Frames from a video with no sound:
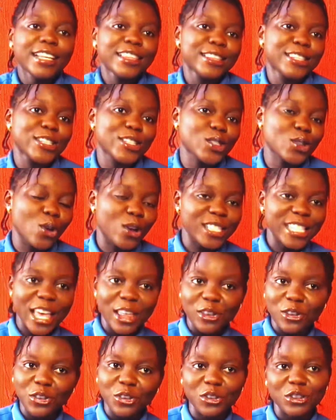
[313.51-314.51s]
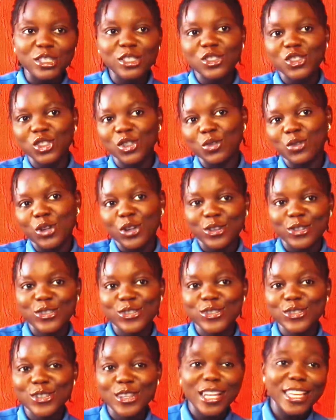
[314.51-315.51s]
discussed anything
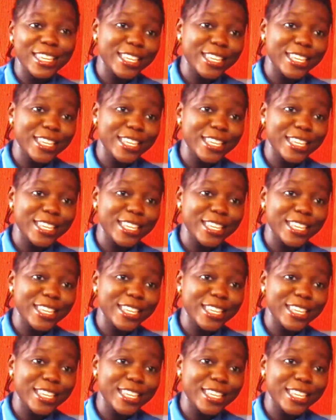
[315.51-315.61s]
serious.